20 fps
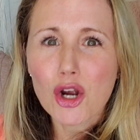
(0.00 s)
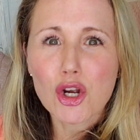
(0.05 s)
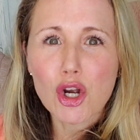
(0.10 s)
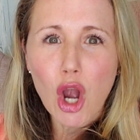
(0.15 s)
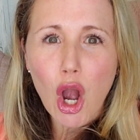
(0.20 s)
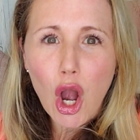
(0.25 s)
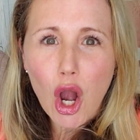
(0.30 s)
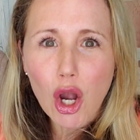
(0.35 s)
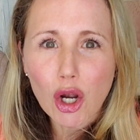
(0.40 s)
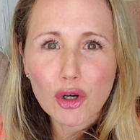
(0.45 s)

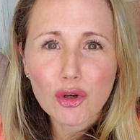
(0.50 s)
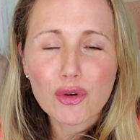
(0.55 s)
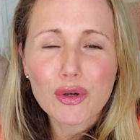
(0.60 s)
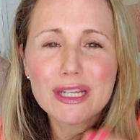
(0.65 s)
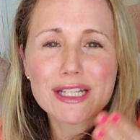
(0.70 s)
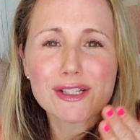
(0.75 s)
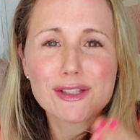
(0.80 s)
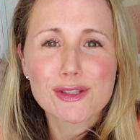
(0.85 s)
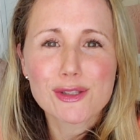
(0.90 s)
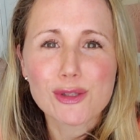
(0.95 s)

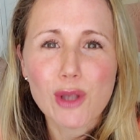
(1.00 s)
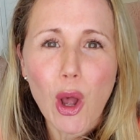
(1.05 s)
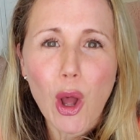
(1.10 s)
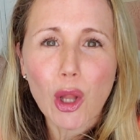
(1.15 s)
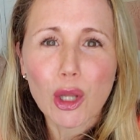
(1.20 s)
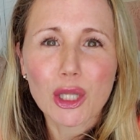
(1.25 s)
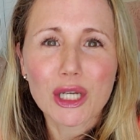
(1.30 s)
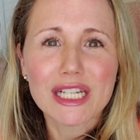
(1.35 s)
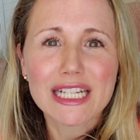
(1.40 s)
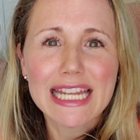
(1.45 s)
concrete,
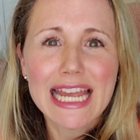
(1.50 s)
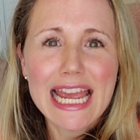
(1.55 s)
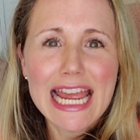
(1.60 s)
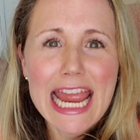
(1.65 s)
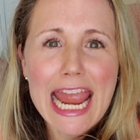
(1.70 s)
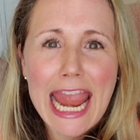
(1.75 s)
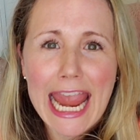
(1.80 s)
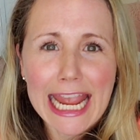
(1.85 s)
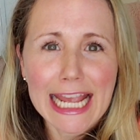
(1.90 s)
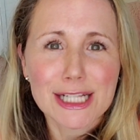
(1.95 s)
solid
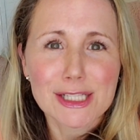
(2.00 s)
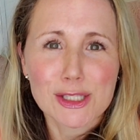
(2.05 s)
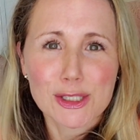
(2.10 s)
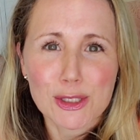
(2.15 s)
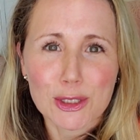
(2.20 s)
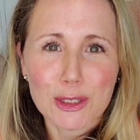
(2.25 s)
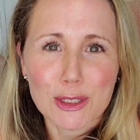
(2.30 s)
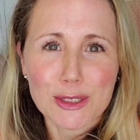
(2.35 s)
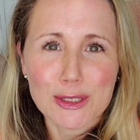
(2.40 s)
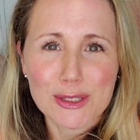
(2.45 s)

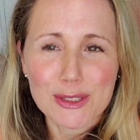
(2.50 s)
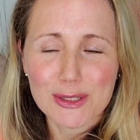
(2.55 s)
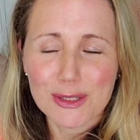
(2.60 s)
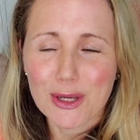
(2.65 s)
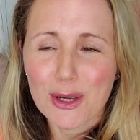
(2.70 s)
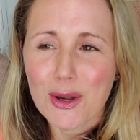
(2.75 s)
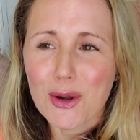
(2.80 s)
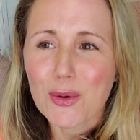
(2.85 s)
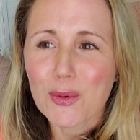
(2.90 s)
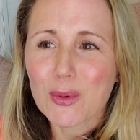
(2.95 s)
answers,
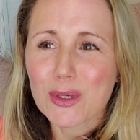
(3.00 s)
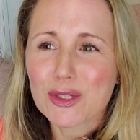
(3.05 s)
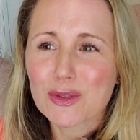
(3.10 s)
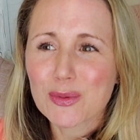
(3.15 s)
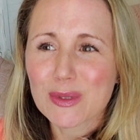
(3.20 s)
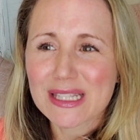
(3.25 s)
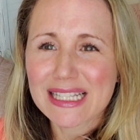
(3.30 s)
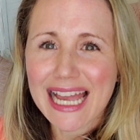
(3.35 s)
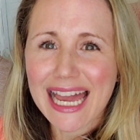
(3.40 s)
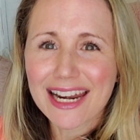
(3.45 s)
which
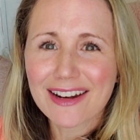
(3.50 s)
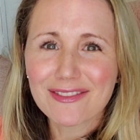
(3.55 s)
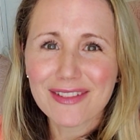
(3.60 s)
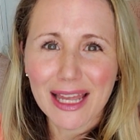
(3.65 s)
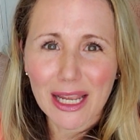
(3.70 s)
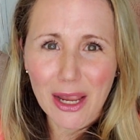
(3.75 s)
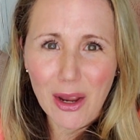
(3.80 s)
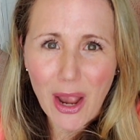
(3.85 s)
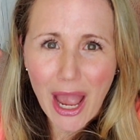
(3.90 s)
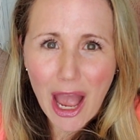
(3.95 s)
was kind of
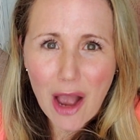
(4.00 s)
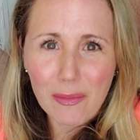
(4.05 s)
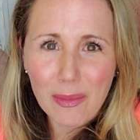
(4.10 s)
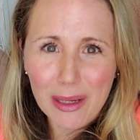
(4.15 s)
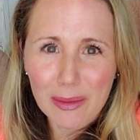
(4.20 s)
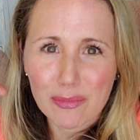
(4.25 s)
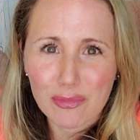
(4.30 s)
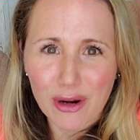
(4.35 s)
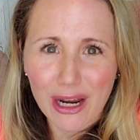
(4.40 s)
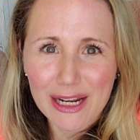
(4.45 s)
like how
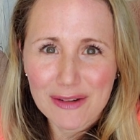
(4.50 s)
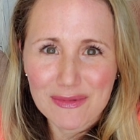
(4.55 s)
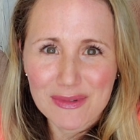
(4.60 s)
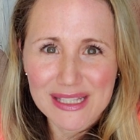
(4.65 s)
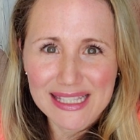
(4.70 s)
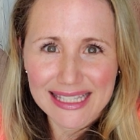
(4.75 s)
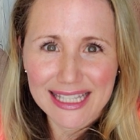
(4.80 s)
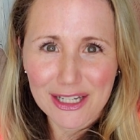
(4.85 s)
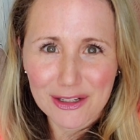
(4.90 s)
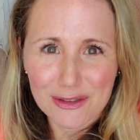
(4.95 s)
my brain
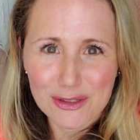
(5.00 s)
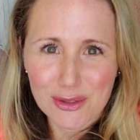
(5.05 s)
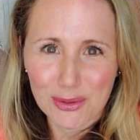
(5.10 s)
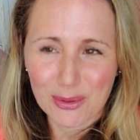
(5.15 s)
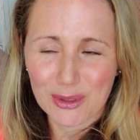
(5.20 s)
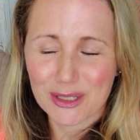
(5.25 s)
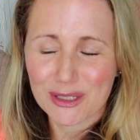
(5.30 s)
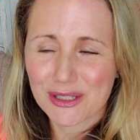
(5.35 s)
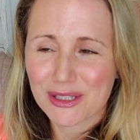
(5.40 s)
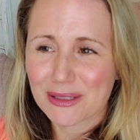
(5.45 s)
was geared
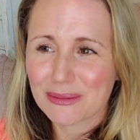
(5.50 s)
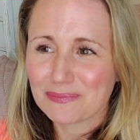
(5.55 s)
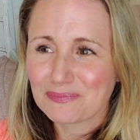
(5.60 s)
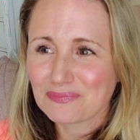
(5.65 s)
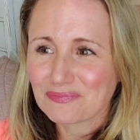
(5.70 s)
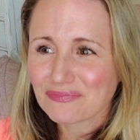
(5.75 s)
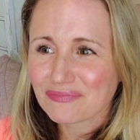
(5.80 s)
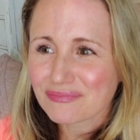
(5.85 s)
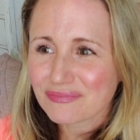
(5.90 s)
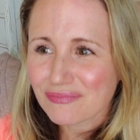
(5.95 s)
towards.
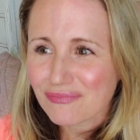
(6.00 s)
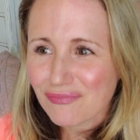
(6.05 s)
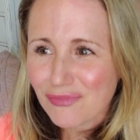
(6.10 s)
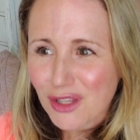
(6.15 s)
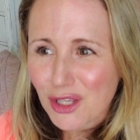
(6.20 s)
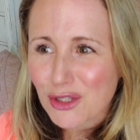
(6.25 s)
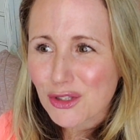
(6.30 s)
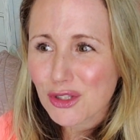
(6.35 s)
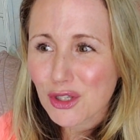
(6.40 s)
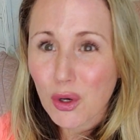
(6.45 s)

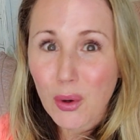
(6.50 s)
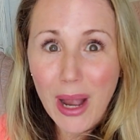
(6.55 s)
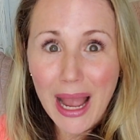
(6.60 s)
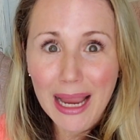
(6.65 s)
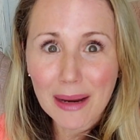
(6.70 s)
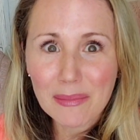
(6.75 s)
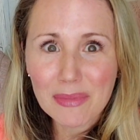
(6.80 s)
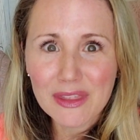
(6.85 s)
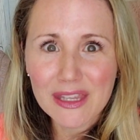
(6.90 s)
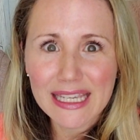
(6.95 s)
So
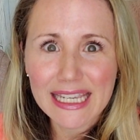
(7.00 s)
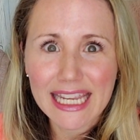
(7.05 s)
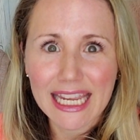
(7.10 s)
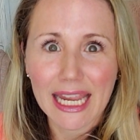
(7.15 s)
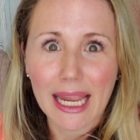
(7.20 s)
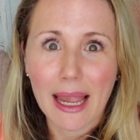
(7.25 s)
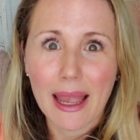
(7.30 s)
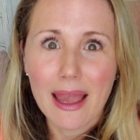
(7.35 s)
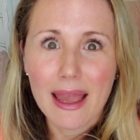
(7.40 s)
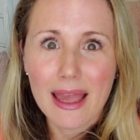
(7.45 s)
I'm
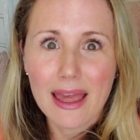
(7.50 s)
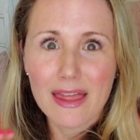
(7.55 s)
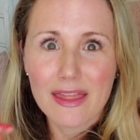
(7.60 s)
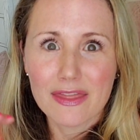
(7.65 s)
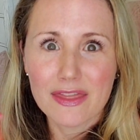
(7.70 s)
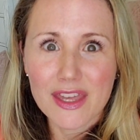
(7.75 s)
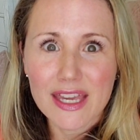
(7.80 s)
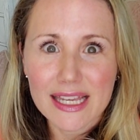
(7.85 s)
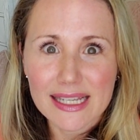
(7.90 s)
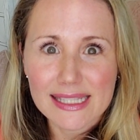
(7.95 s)
thinking
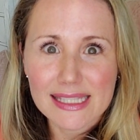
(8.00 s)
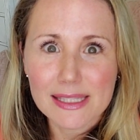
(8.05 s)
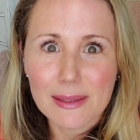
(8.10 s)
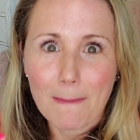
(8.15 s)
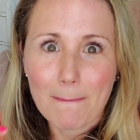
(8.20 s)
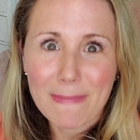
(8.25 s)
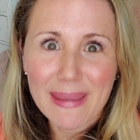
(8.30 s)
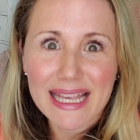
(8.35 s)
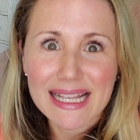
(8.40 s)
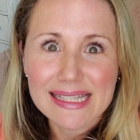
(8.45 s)
this
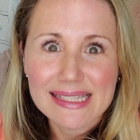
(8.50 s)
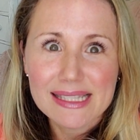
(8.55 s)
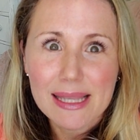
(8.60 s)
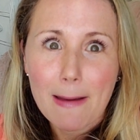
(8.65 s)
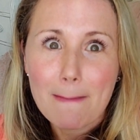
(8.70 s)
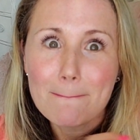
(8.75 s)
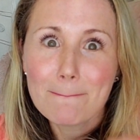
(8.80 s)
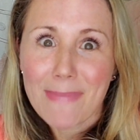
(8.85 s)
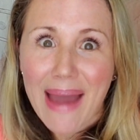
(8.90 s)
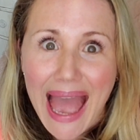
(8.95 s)
means
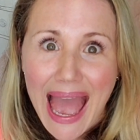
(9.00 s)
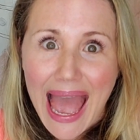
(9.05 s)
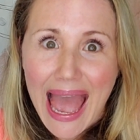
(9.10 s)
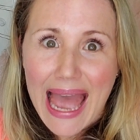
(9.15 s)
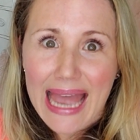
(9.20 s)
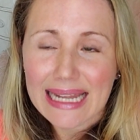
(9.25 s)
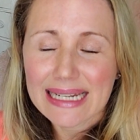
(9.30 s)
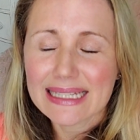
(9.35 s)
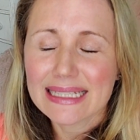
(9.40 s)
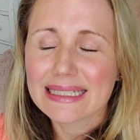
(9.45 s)

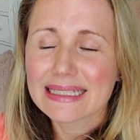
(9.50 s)
bad,